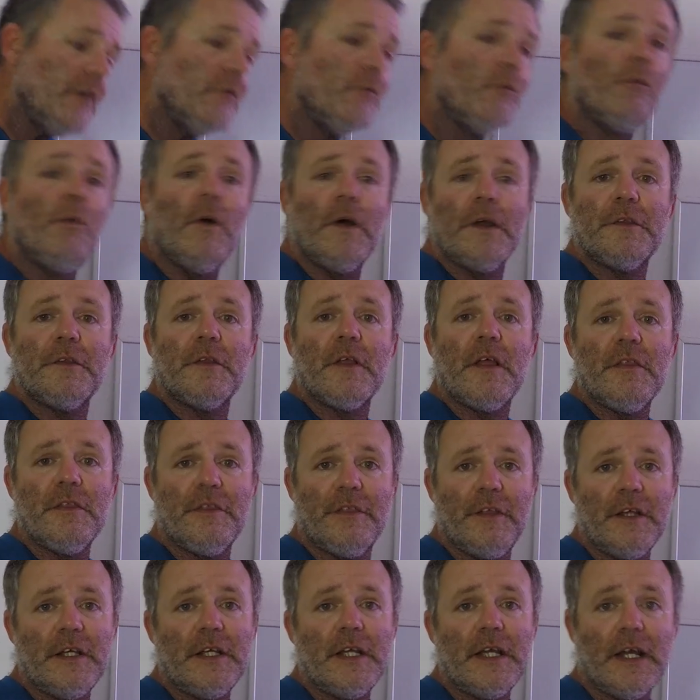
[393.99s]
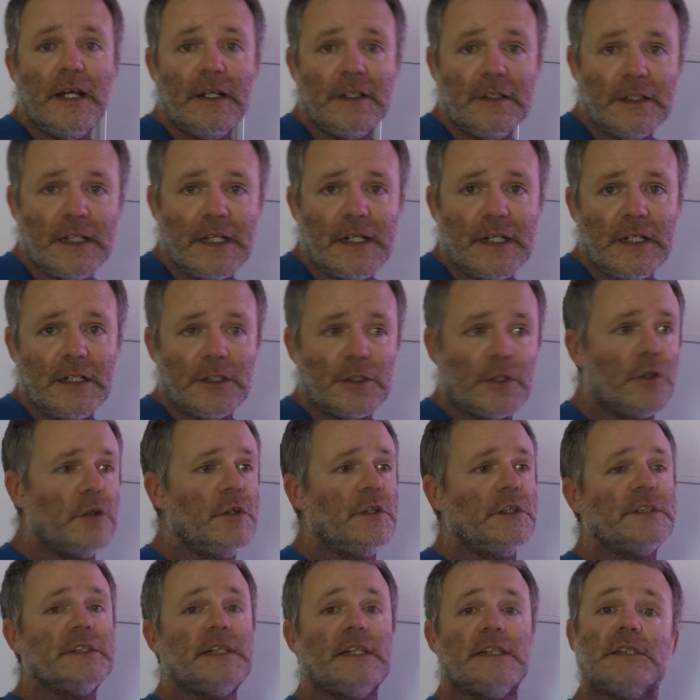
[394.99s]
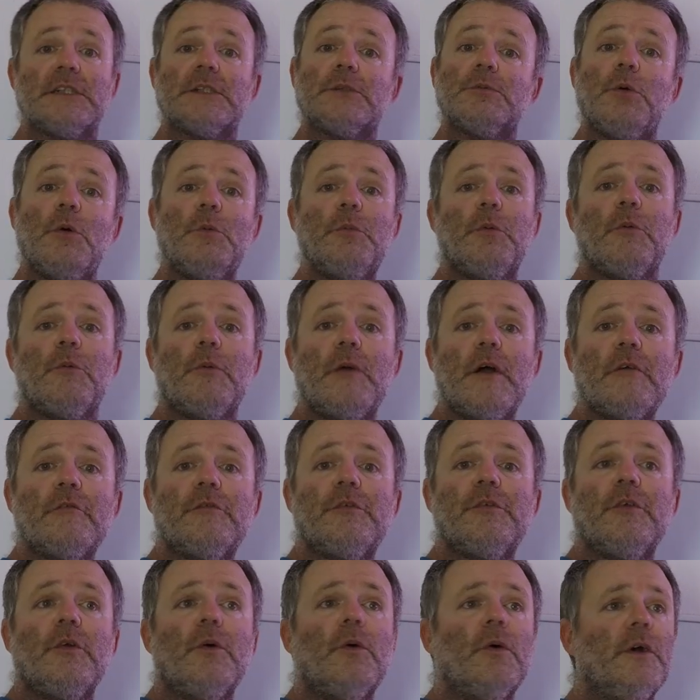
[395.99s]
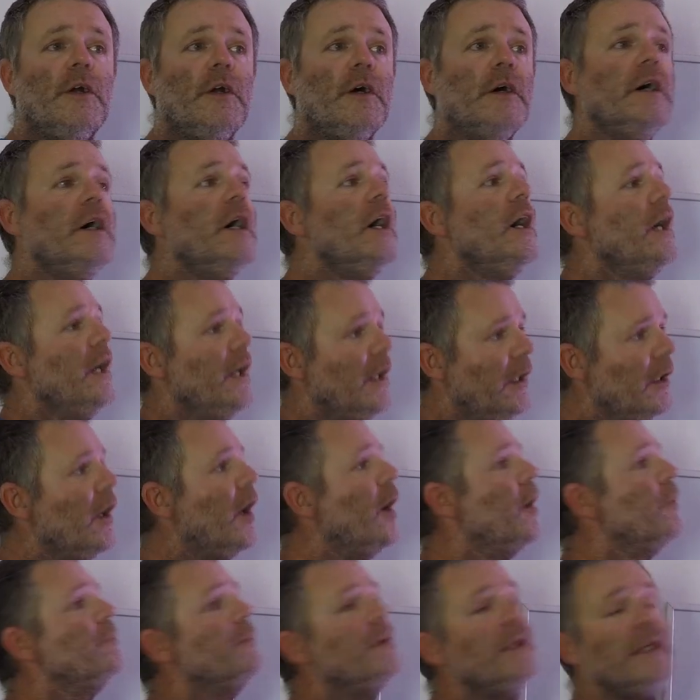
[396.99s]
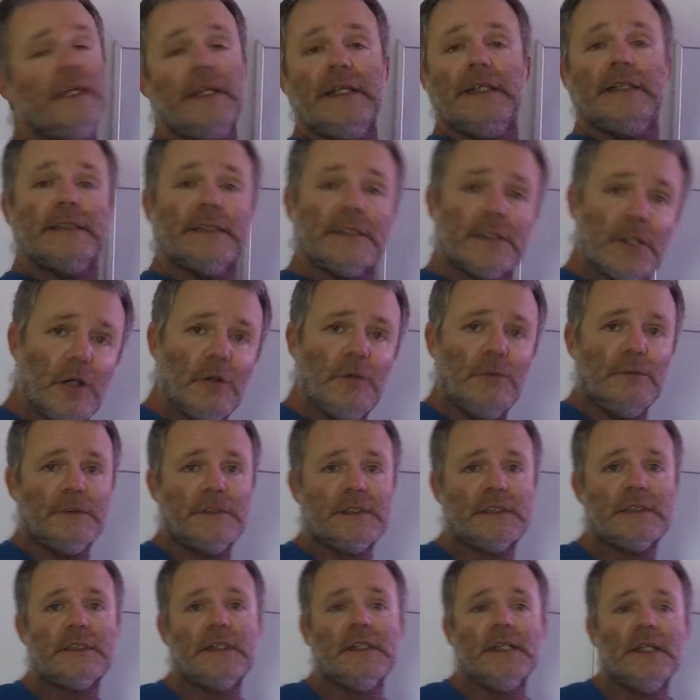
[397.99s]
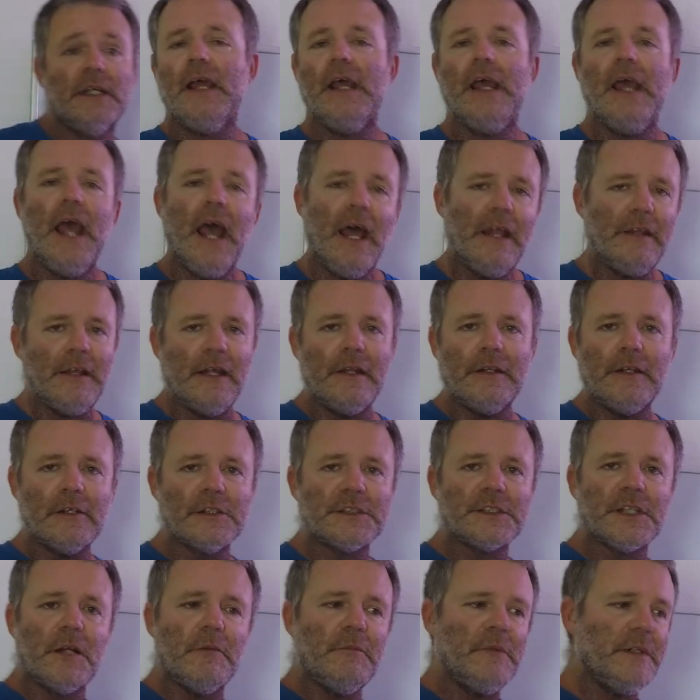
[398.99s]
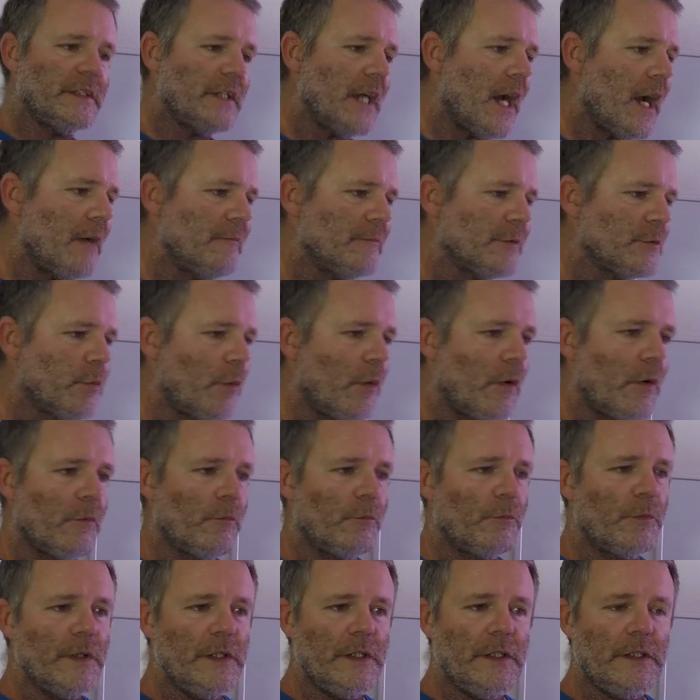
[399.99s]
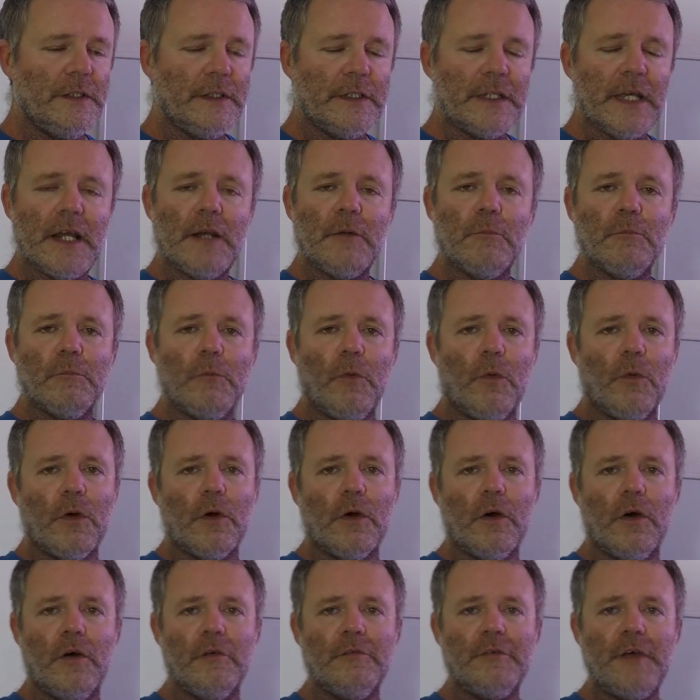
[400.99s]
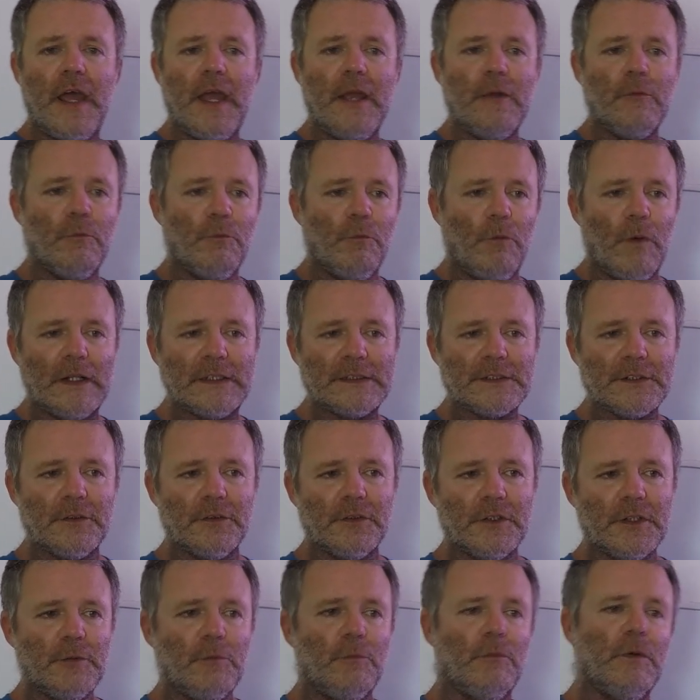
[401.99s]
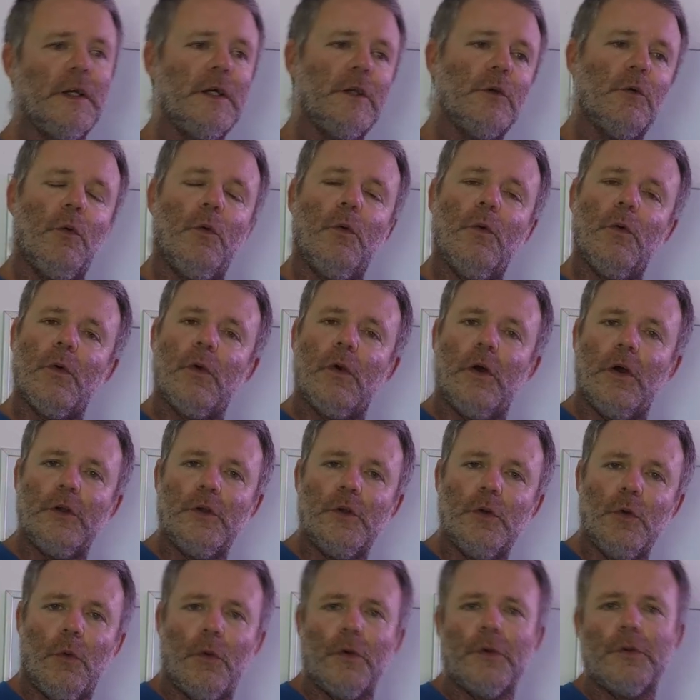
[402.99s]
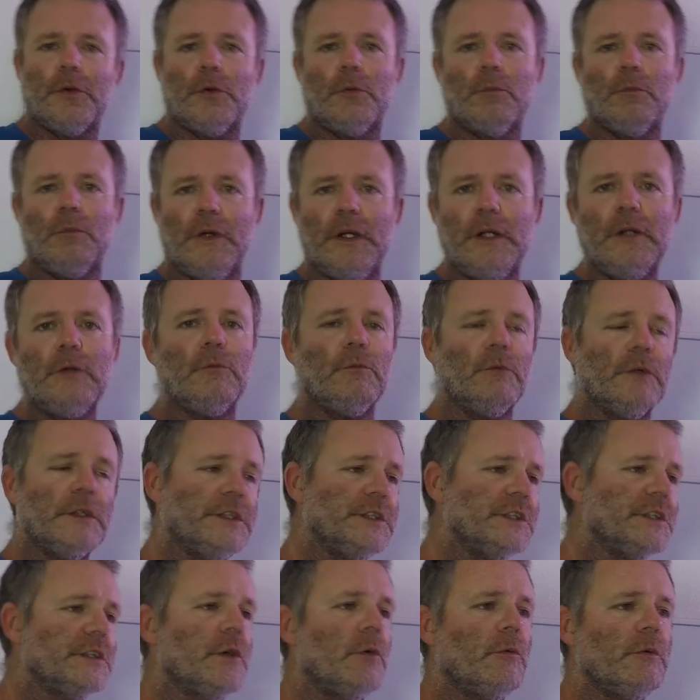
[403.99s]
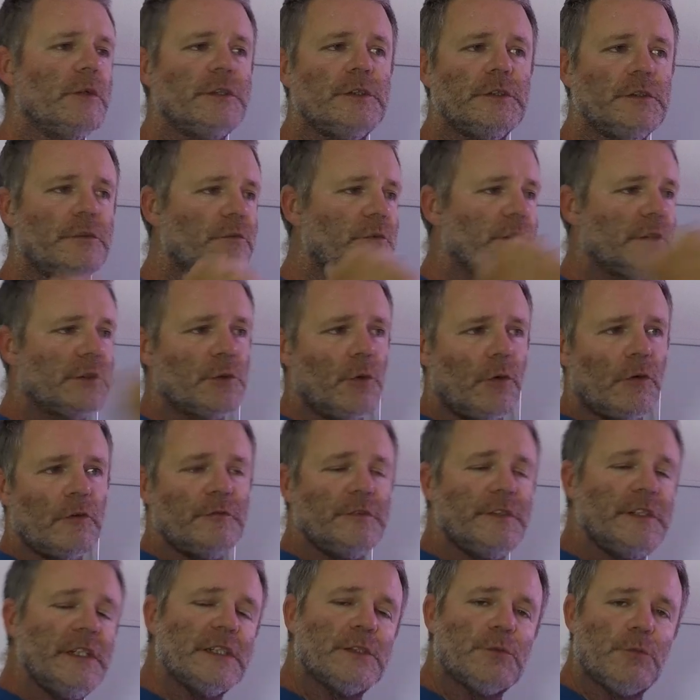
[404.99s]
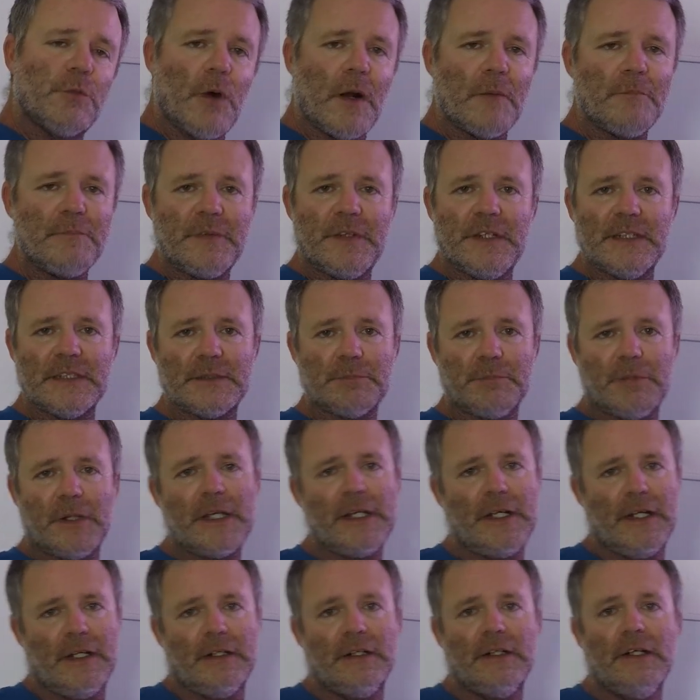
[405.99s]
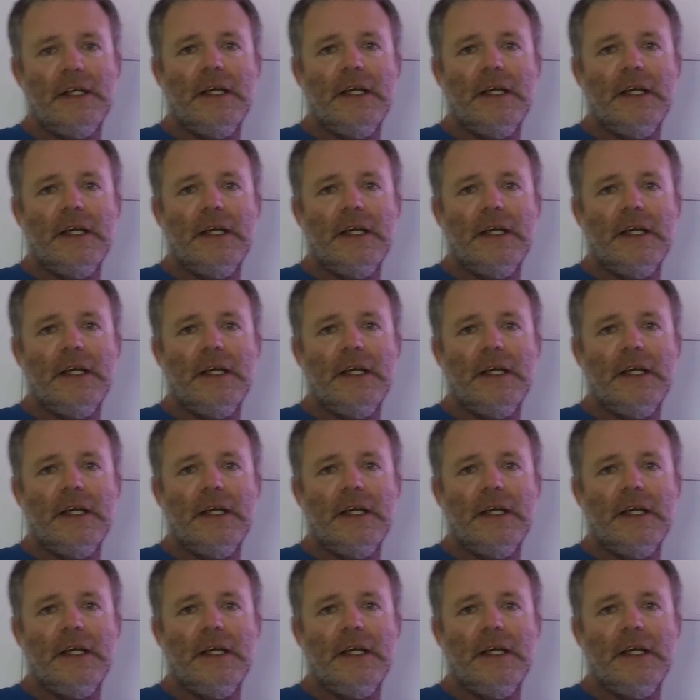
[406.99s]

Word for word: with the Atlantic currents that swoop around Florida and up the East Coast. And then there's going to be times where we get more of a westerly wind or a northern wind, which is going to sort of disrupt this plan,